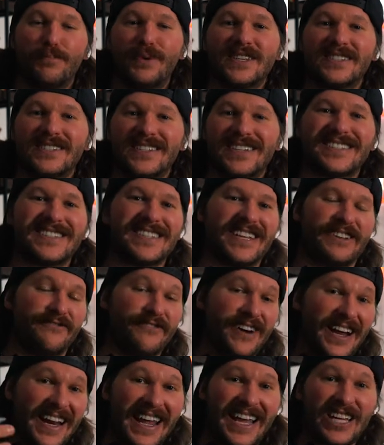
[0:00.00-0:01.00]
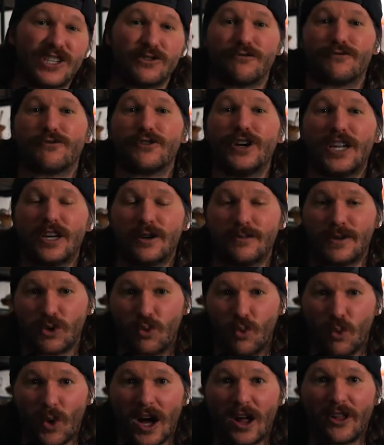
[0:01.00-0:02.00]
business and financial freedom
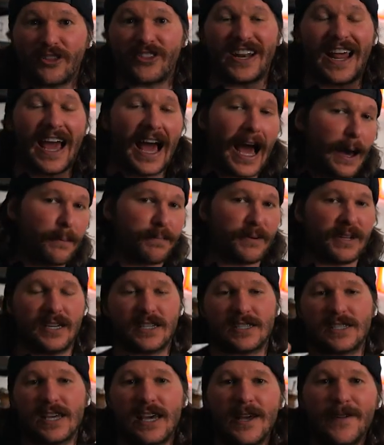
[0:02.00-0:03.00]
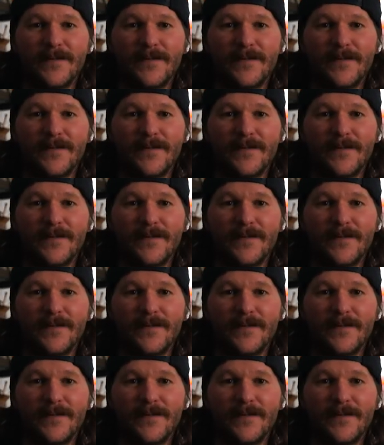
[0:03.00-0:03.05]
and wealth and happiness.